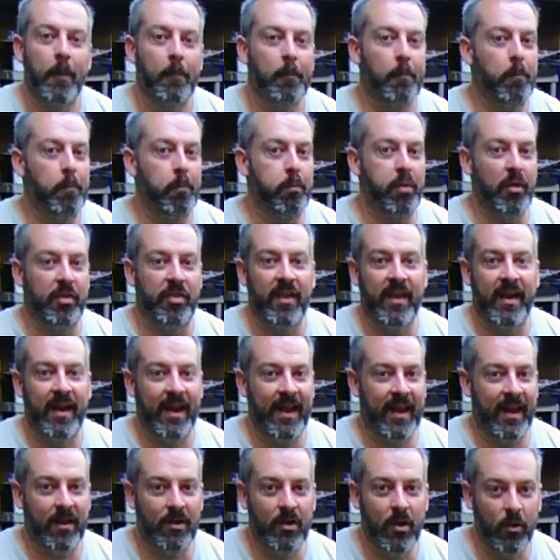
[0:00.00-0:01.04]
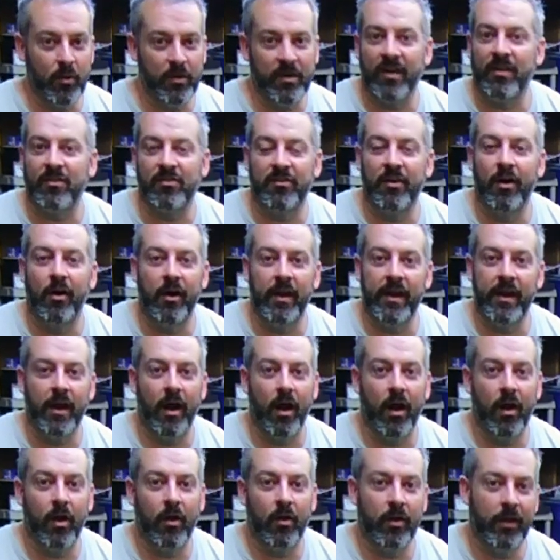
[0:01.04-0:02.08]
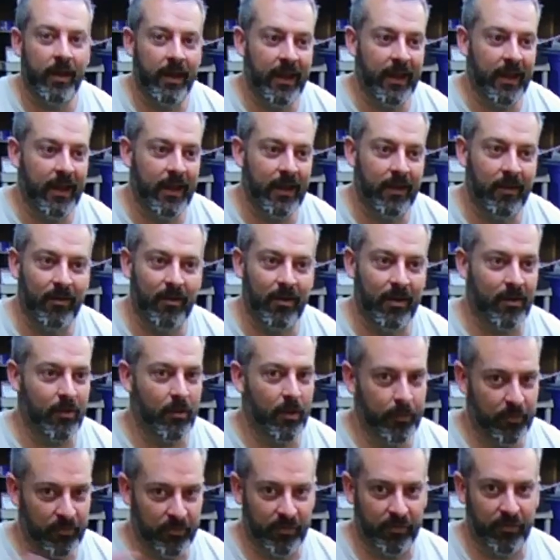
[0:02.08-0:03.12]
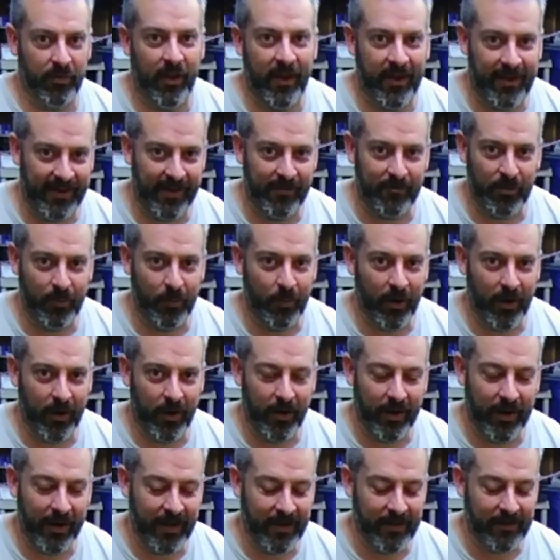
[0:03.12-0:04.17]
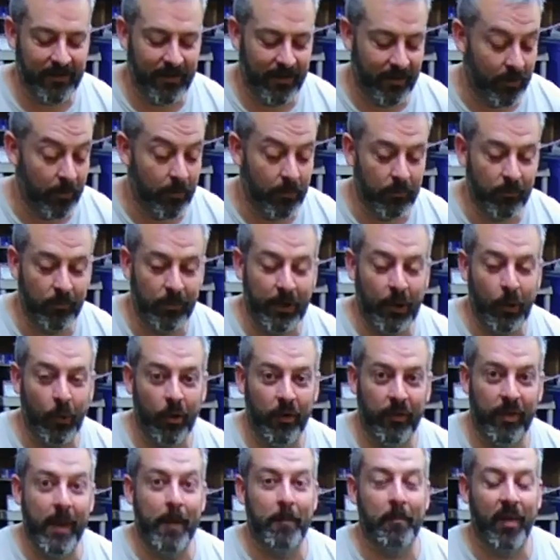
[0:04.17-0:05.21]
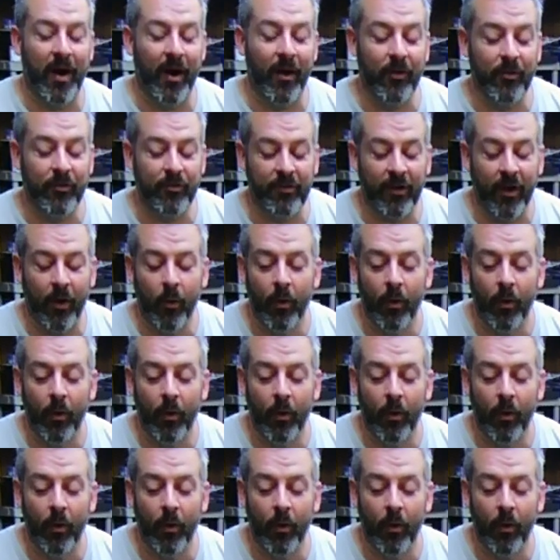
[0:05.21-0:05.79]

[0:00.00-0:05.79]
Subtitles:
but then I had no dexterity at all, and the clips were flying everywhere, and I didn't record that part. So,